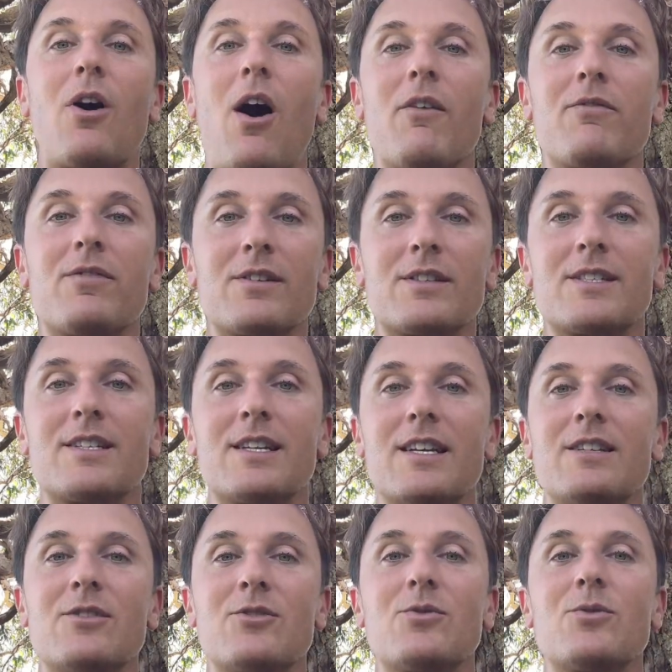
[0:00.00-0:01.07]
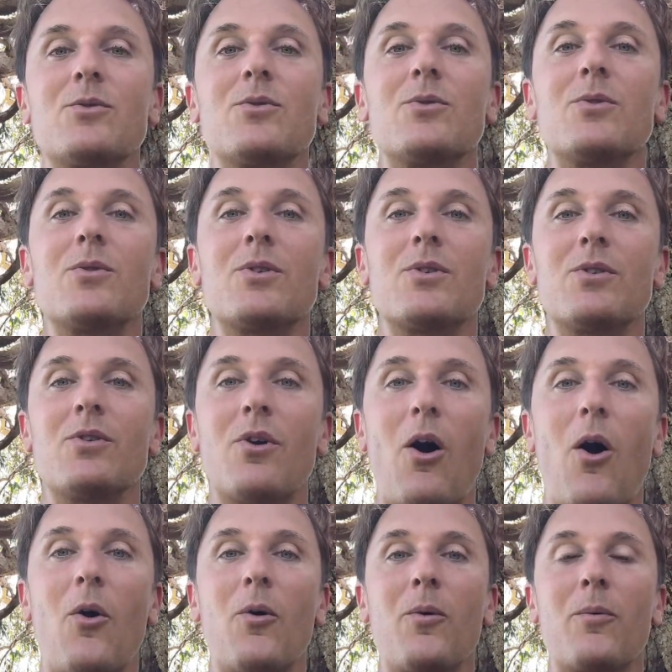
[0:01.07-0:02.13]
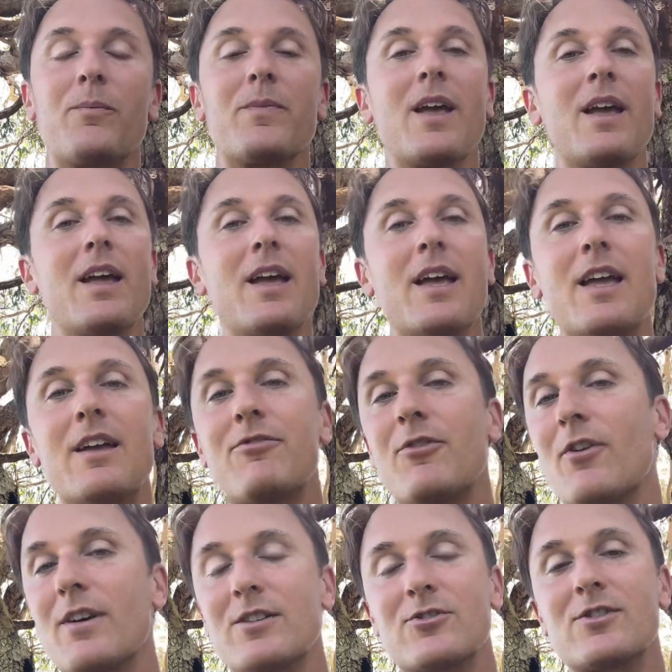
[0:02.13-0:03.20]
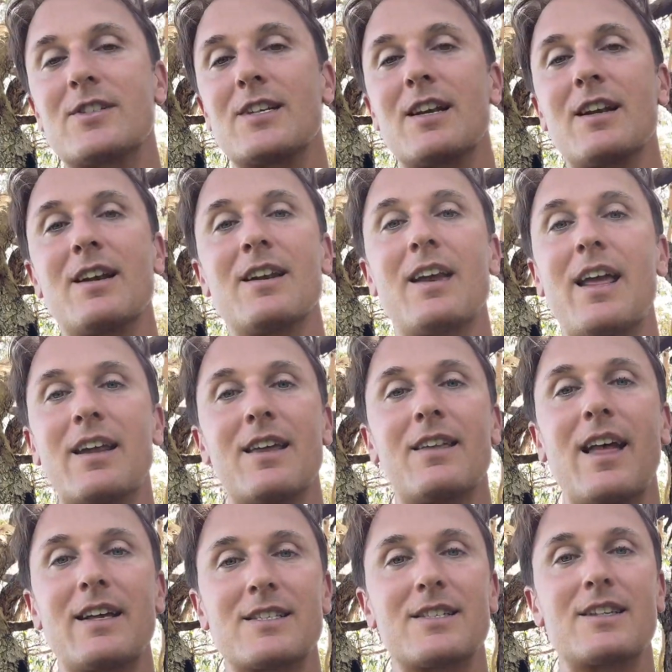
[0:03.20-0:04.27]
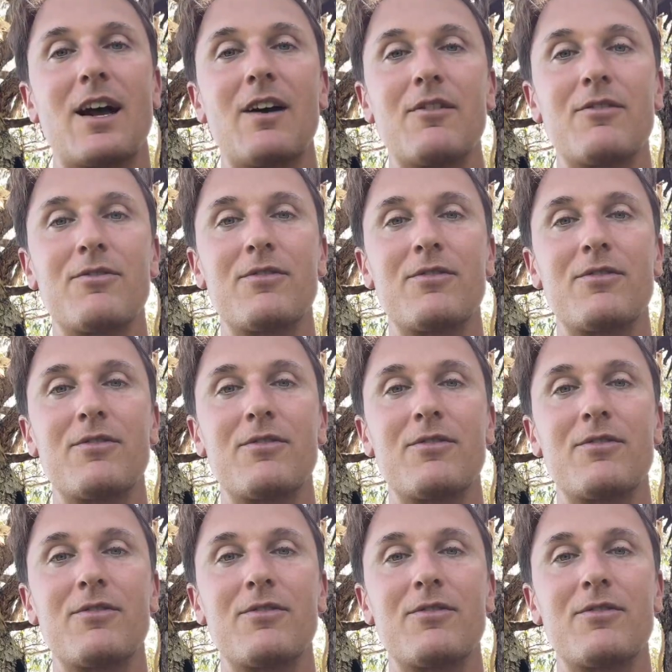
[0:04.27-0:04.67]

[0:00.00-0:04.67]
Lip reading: office, into your home. If you're interested in any of that stuff,